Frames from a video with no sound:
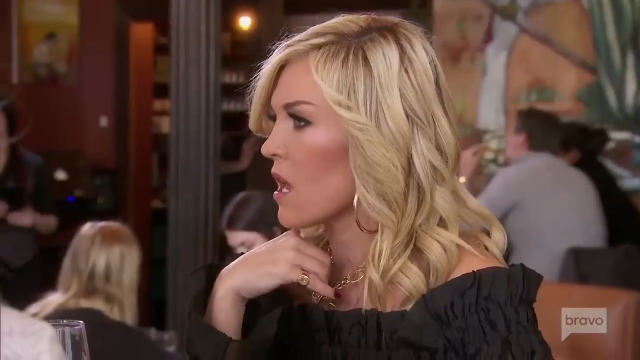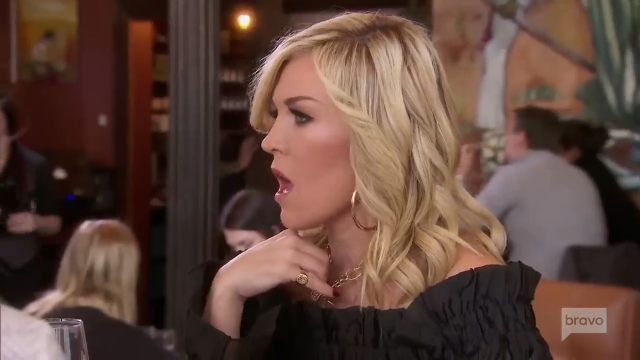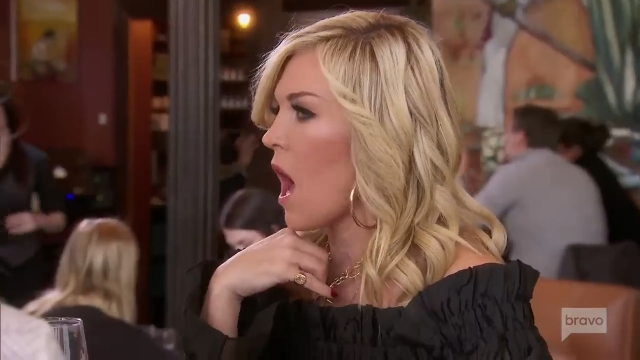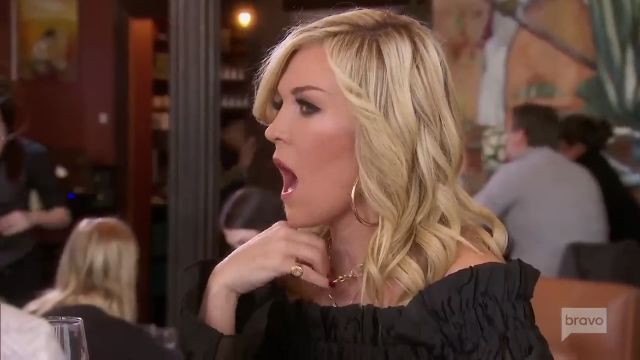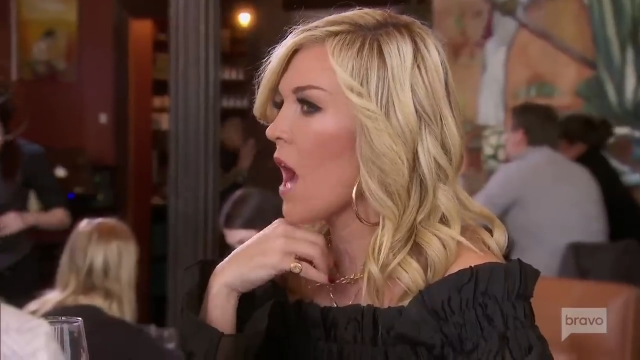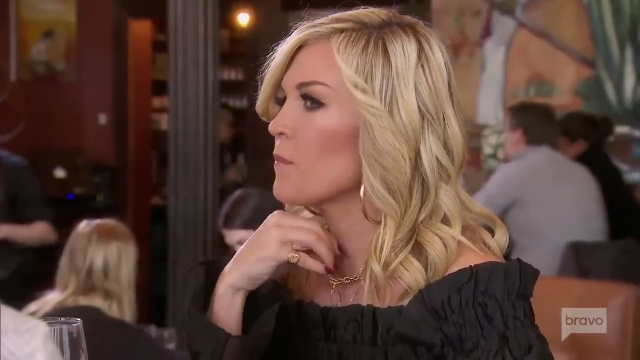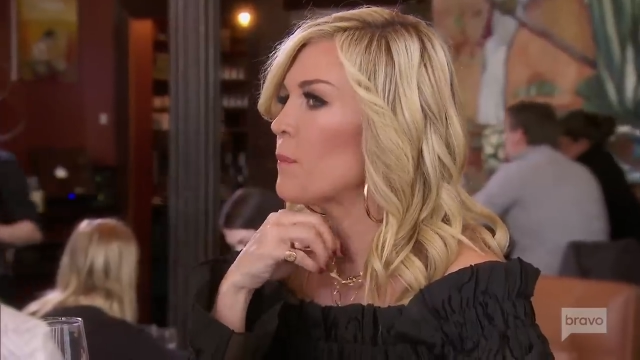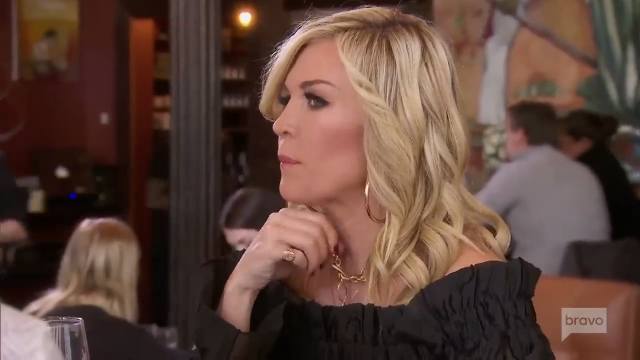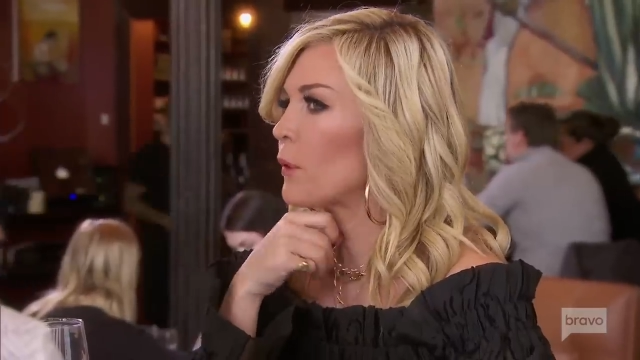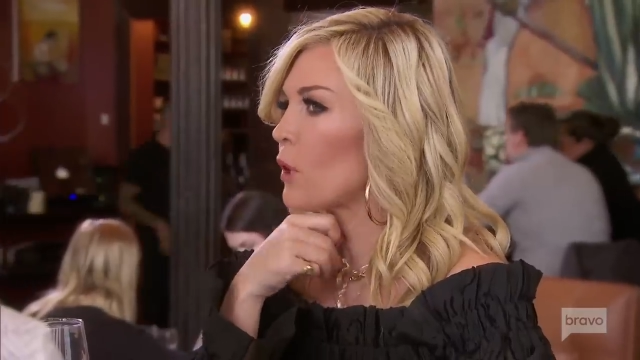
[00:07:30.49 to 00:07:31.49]
I'm
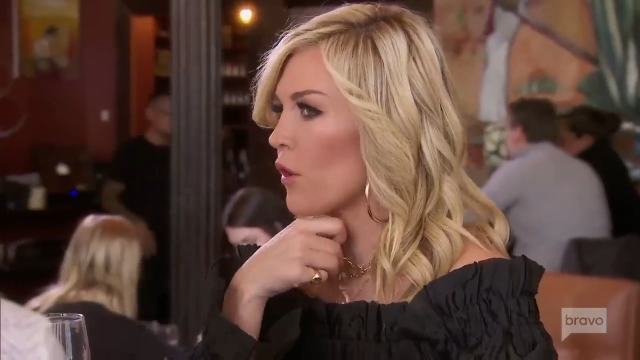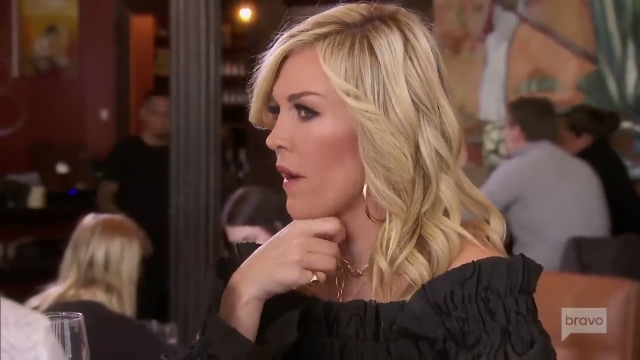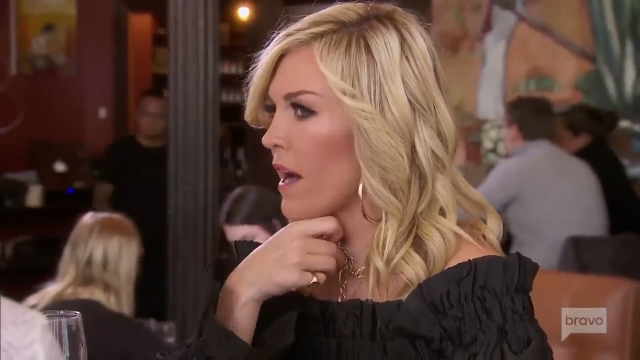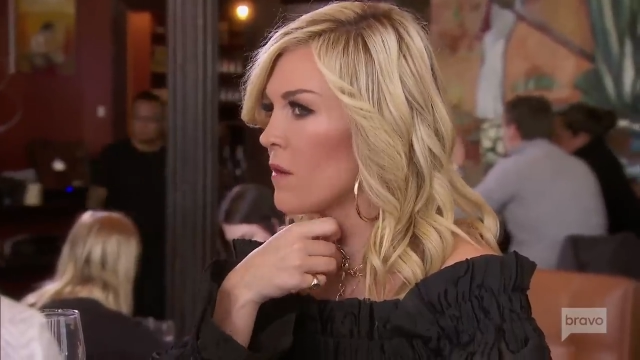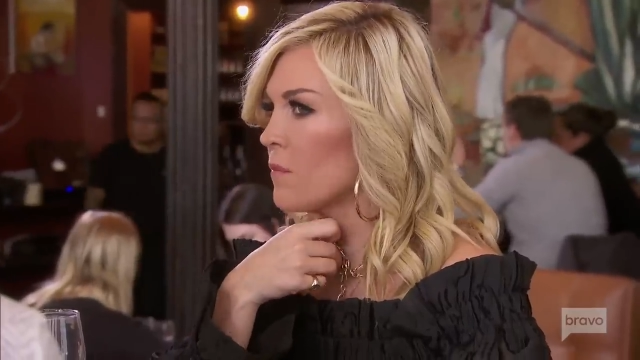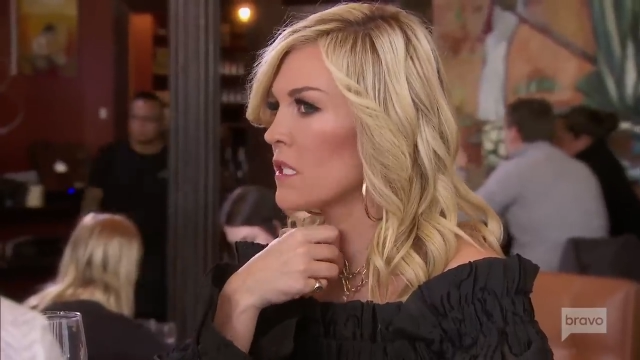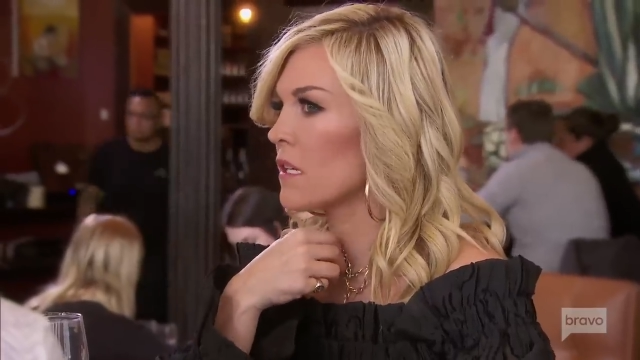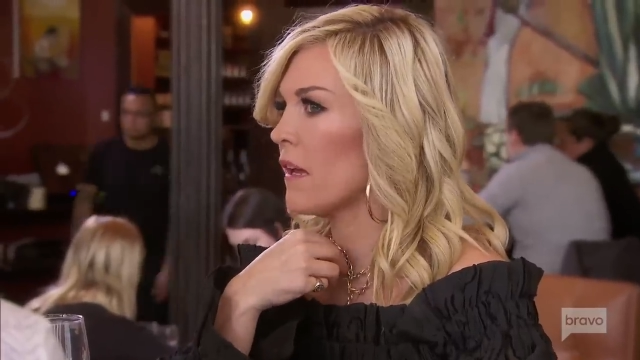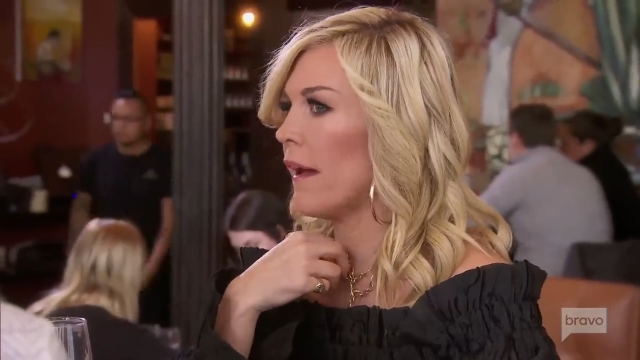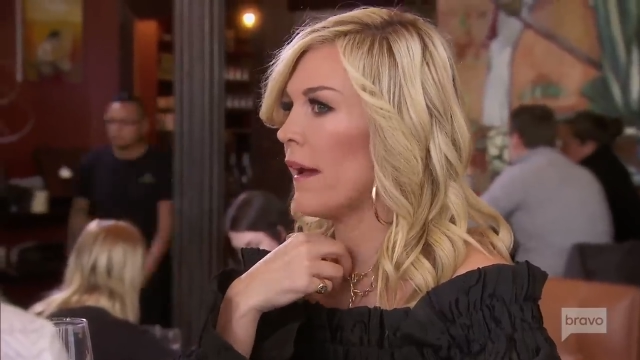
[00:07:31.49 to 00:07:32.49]
programmed
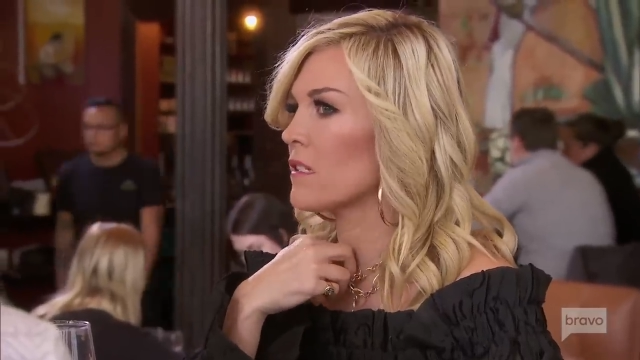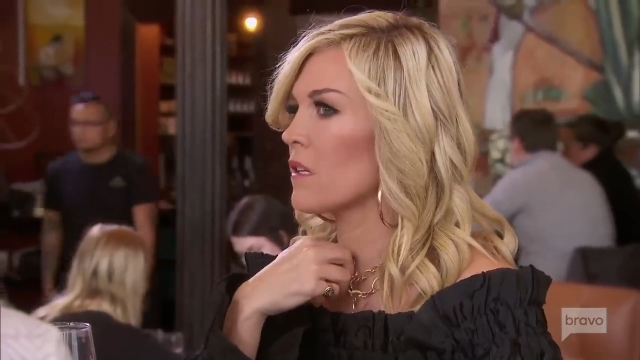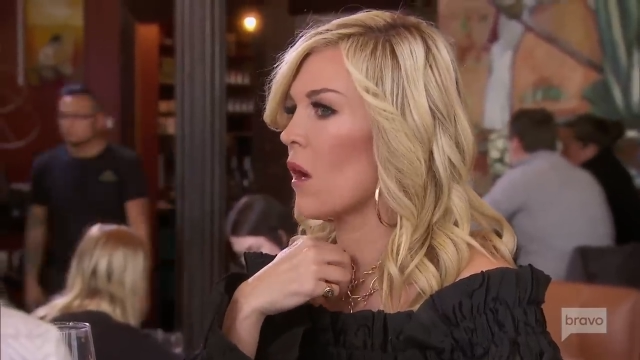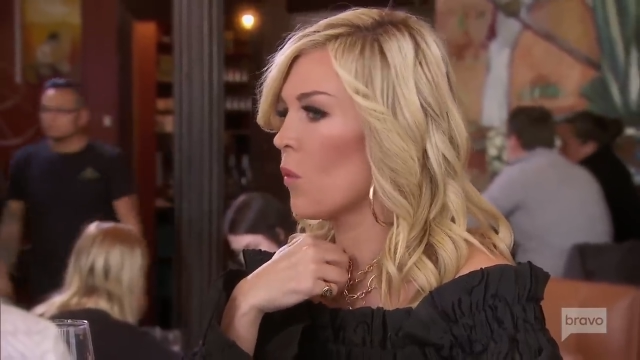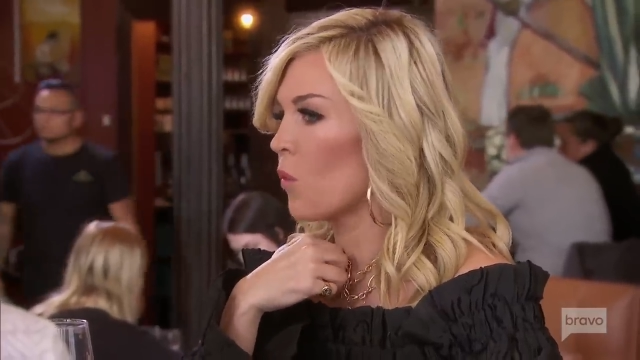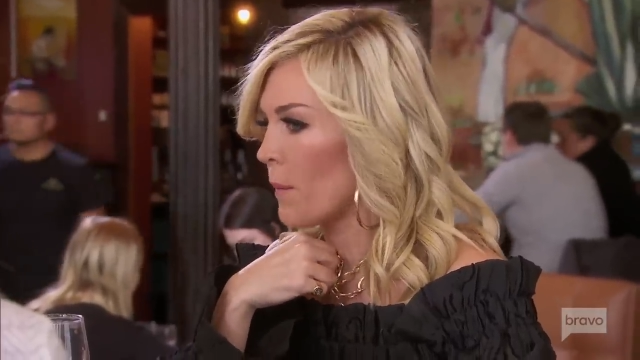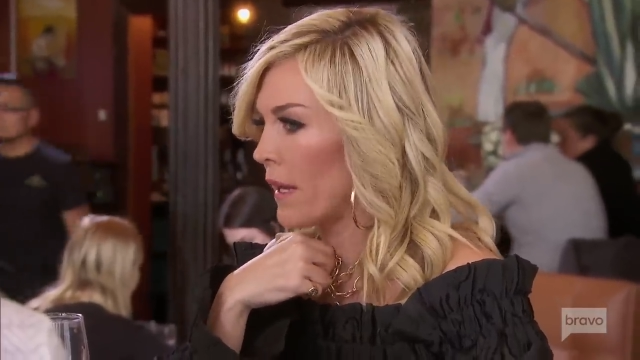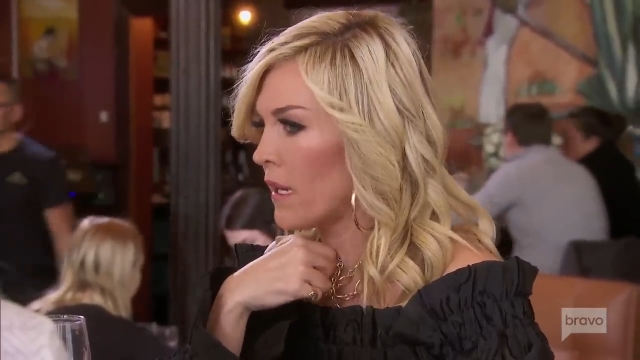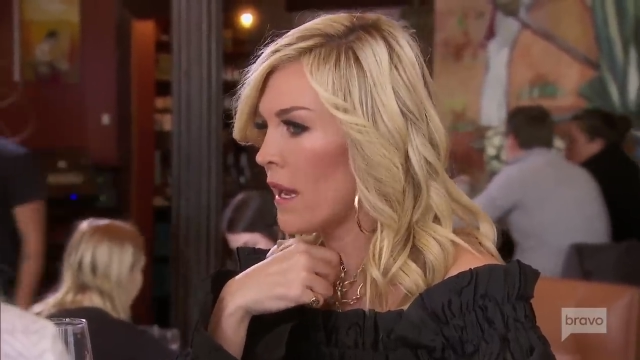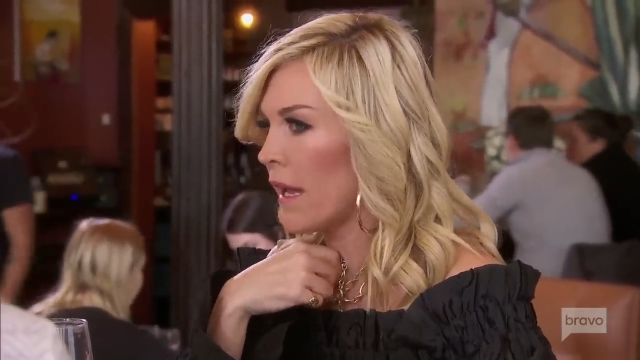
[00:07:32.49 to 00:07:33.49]
as a
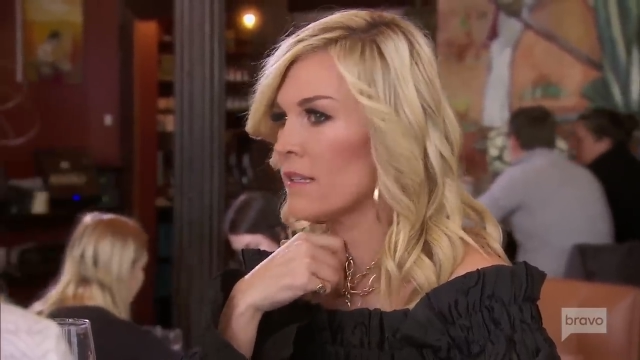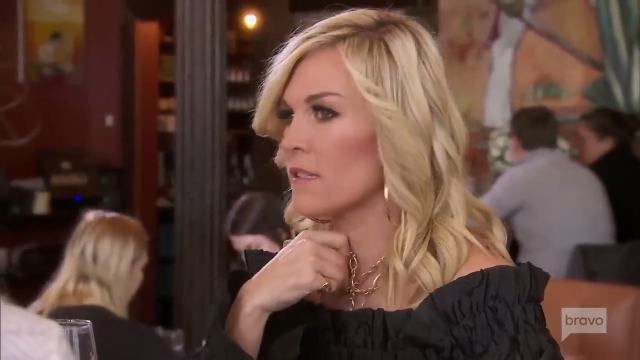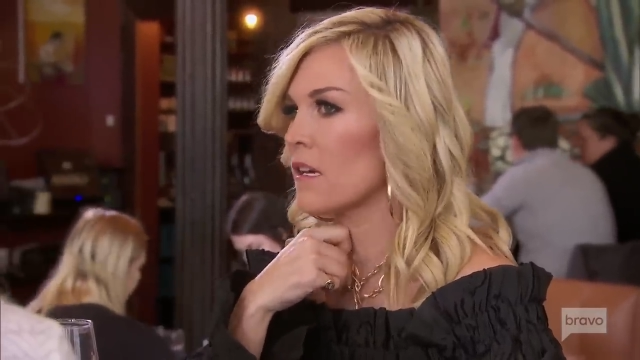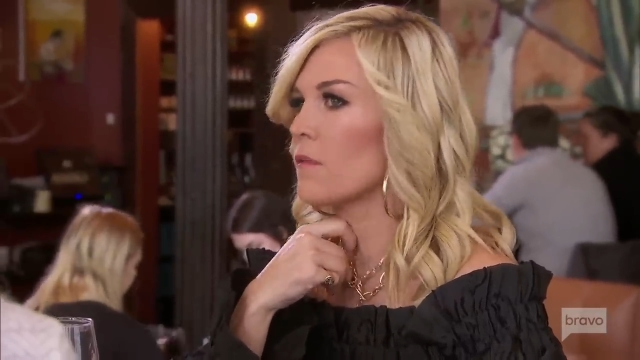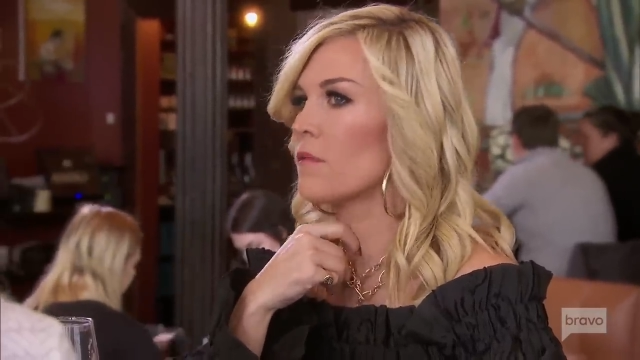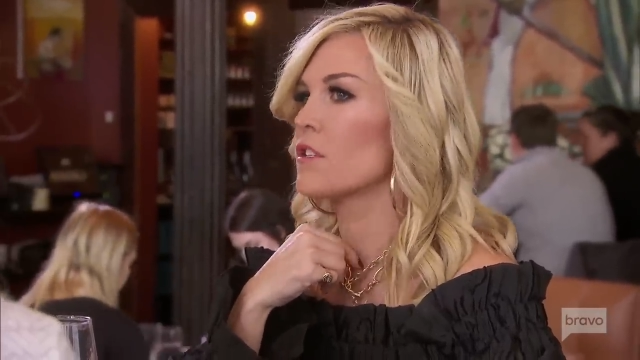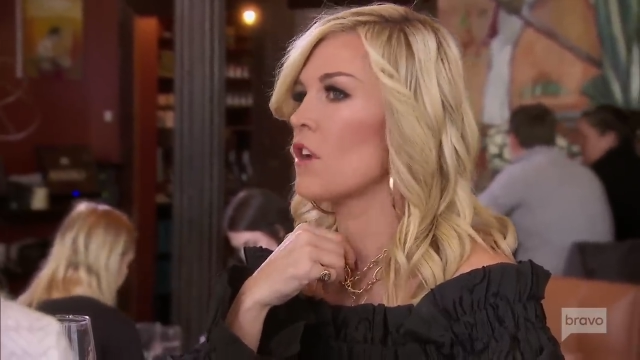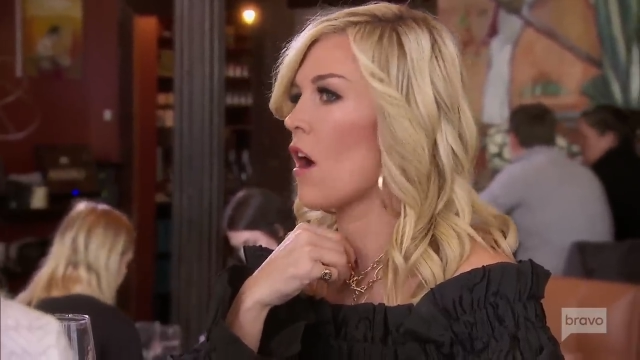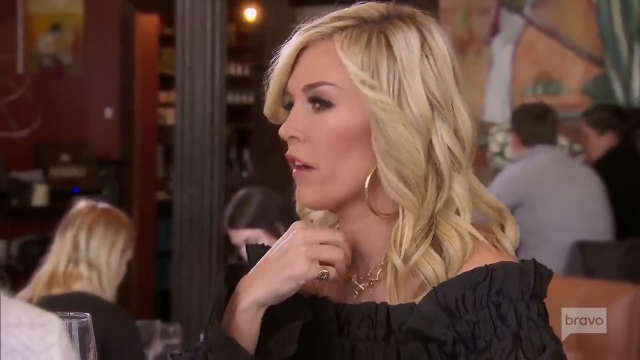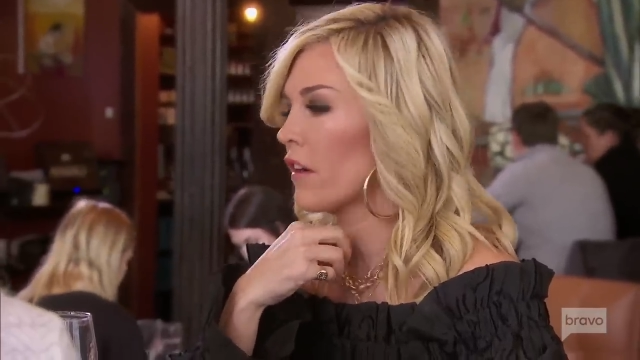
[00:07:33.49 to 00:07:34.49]
woman, as a
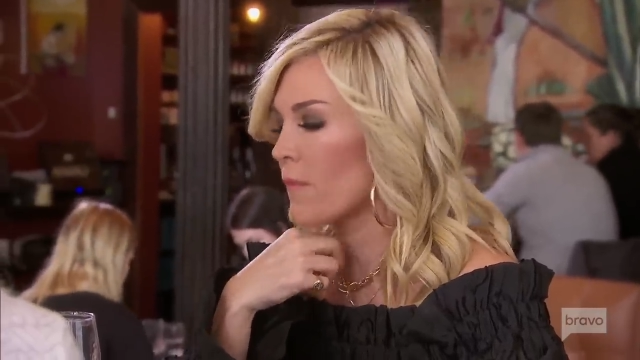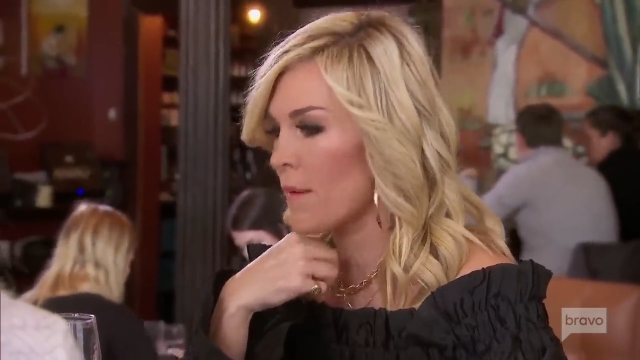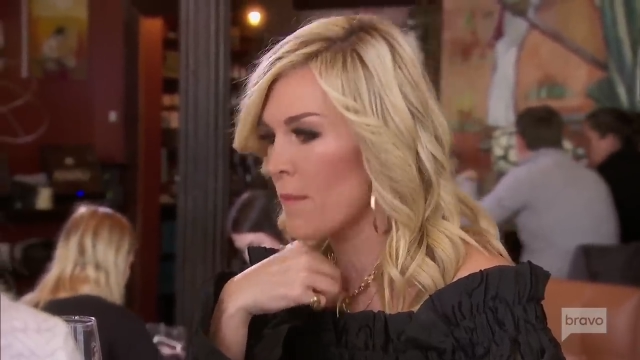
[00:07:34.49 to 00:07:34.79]
daughter of my